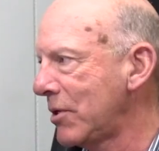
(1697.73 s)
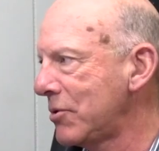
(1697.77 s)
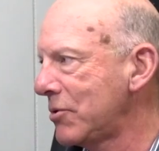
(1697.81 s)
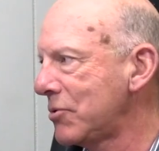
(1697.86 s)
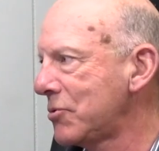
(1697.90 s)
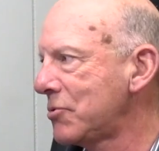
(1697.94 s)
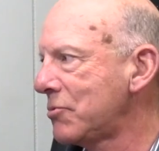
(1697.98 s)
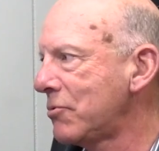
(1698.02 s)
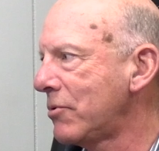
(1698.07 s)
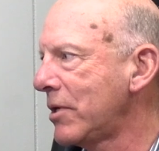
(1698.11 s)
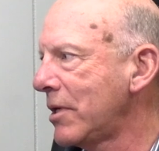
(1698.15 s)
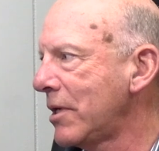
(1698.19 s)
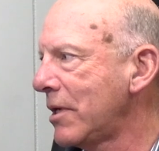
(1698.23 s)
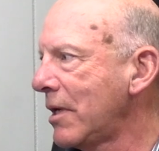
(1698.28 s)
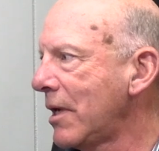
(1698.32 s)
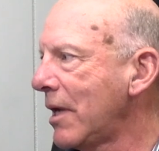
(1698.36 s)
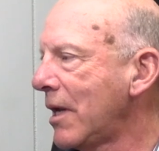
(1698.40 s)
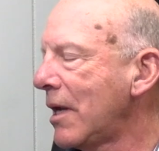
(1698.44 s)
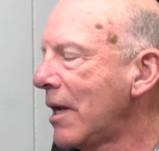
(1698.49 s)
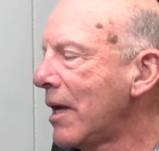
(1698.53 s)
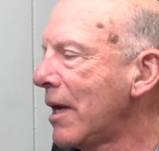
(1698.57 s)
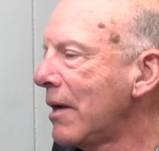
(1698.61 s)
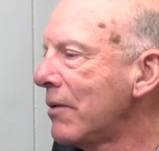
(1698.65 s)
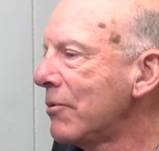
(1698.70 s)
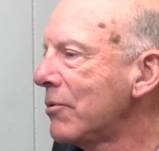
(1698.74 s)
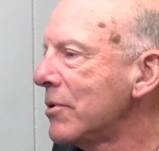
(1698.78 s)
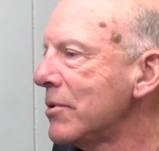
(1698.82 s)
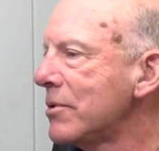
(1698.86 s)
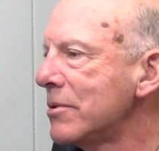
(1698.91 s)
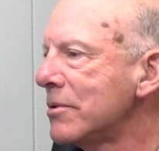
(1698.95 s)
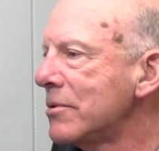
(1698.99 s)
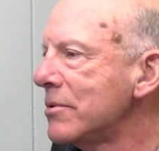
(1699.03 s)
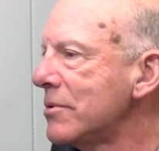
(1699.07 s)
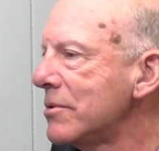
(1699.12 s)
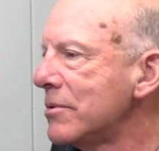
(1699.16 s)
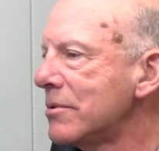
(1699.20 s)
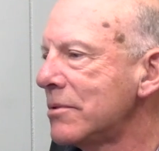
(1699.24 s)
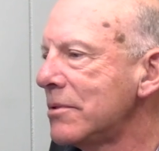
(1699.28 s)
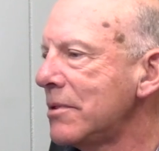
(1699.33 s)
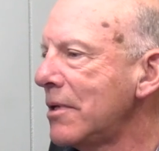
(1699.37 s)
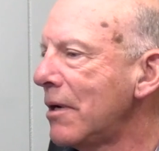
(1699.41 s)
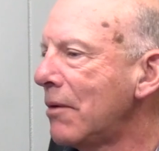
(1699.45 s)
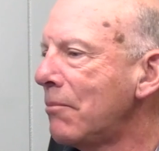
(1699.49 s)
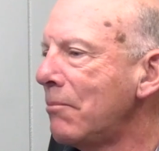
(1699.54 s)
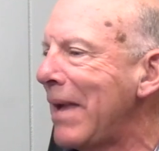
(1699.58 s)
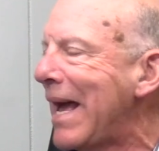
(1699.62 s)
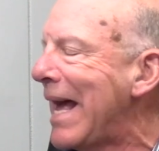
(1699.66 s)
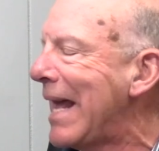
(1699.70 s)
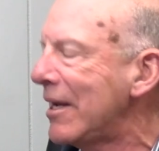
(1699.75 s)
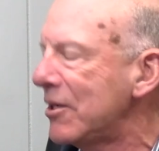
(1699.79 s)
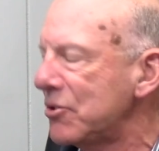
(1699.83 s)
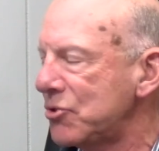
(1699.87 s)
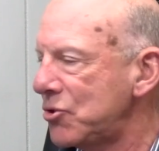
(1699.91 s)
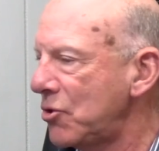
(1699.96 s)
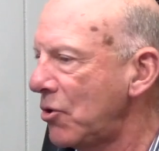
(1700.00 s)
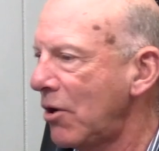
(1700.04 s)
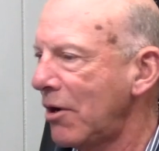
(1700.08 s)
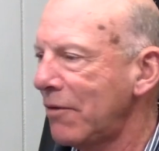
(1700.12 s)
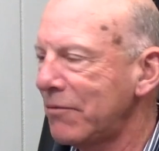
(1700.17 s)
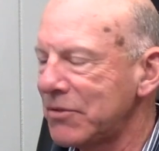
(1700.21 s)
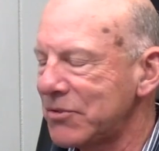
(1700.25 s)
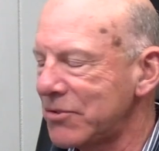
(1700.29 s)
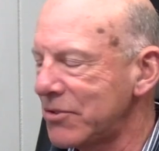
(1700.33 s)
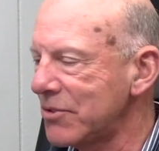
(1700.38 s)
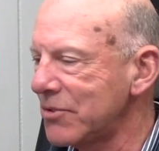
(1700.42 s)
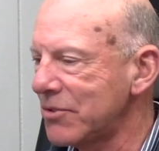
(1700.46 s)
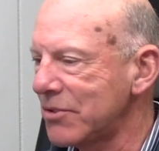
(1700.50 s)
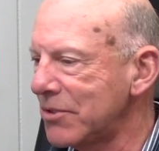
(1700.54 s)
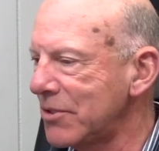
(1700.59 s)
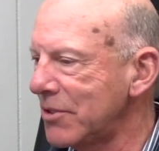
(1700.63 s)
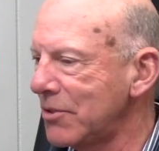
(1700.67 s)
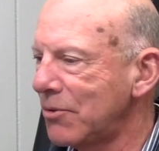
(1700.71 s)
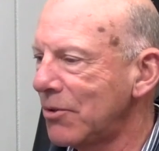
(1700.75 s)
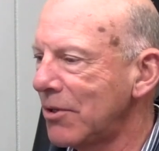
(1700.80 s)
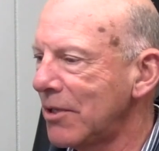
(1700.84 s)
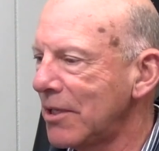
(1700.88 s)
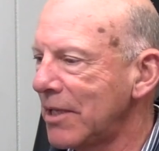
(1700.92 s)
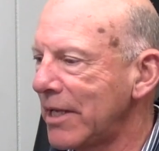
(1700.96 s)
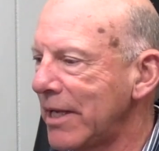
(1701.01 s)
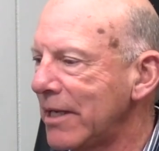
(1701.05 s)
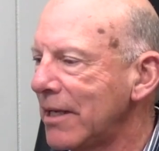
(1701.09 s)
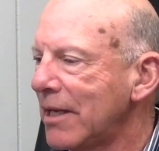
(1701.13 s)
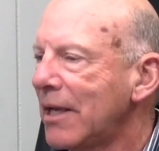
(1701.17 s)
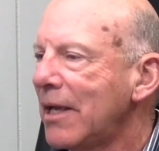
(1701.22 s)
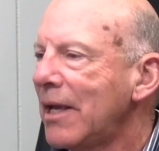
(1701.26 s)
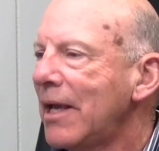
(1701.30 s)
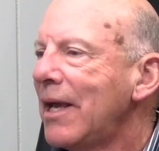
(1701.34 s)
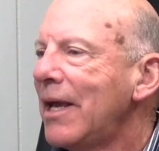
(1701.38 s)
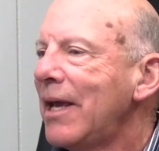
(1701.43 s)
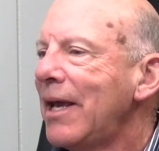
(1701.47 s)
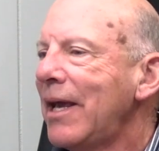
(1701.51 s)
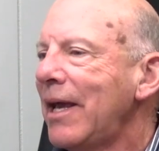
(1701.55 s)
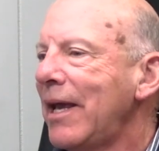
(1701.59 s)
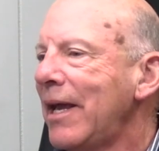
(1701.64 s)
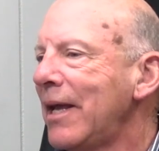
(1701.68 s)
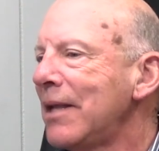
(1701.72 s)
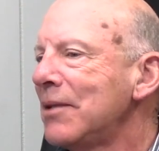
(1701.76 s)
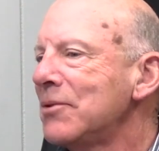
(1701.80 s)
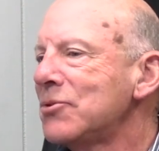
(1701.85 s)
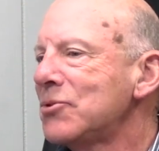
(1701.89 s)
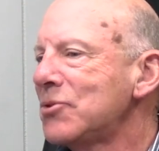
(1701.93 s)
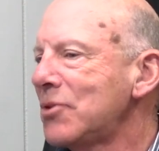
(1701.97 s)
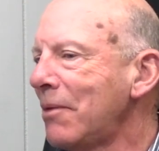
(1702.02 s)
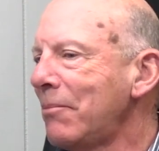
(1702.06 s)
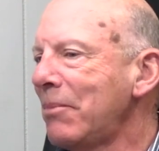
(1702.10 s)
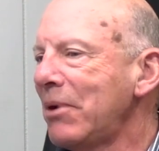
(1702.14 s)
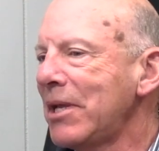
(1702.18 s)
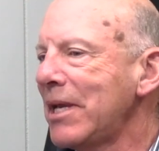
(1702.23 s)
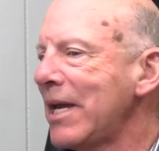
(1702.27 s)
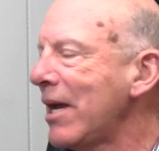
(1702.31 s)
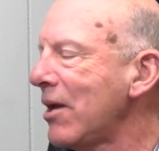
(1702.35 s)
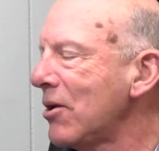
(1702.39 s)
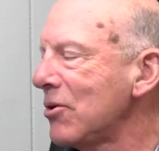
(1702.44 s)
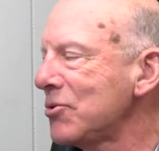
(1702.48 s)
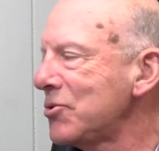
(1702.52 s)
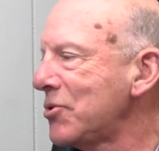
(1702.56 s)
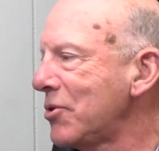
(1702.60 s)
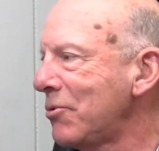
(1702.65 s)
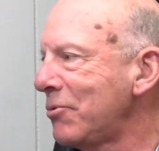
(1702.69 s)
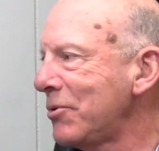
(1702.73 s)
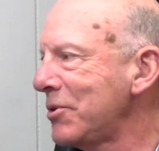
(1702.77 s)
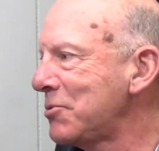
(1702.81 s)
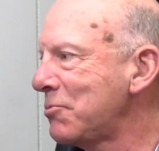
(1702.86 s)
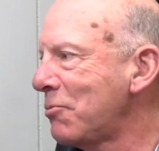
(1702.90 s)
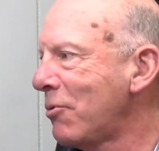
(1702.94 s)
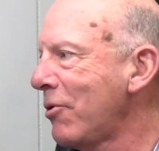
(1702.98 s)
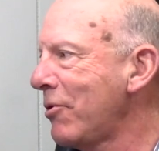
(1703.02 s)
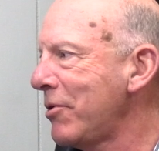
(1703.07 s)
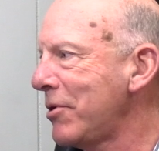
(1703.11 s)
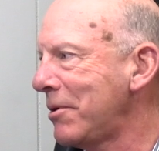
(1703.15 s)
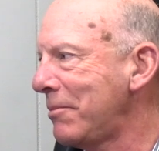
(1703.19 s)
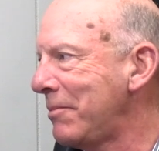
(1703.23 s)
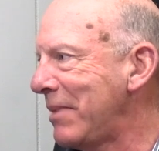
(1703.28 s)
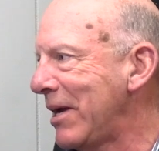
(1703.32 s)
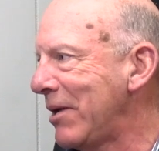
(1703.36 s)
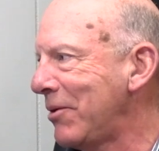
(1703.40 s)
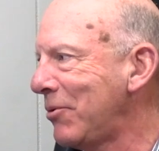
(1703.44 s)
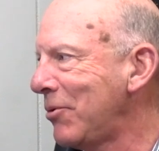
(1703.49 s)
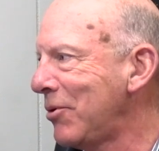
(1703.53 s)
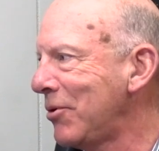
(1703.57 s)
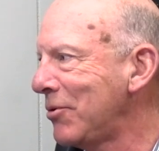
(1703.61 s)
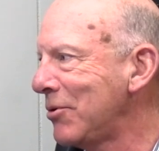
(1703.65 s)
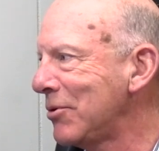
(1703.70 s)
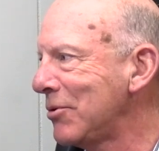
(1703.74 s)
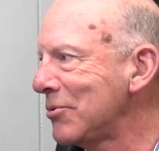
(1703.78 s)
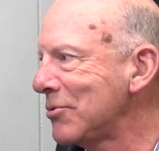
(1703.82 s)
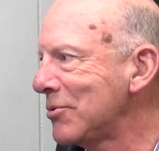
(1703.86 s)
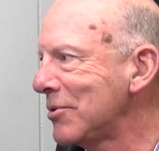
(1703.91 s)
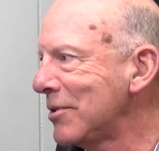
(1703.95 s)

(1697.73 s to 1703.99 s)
industry, and I was, managed offices and did all that. And somebody else always worried about all those